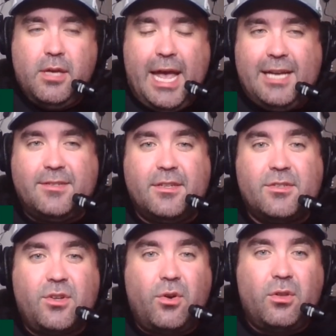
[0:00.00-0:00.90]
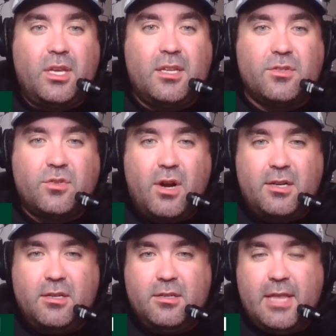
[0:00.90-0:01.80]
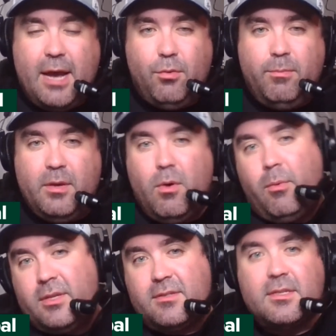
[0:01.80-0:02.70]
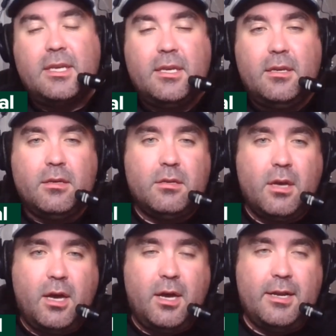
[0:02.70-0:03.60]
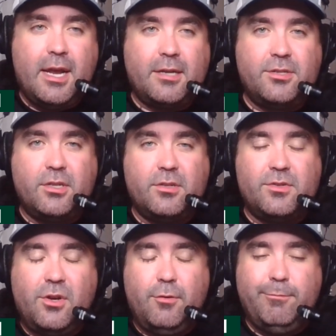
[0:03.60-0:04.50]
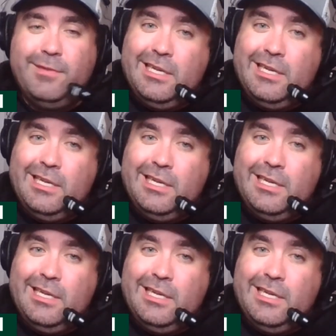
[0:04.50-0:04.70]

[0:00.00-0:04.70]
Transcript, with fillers: as it is currently constructed. That will be what we see uh, next year. So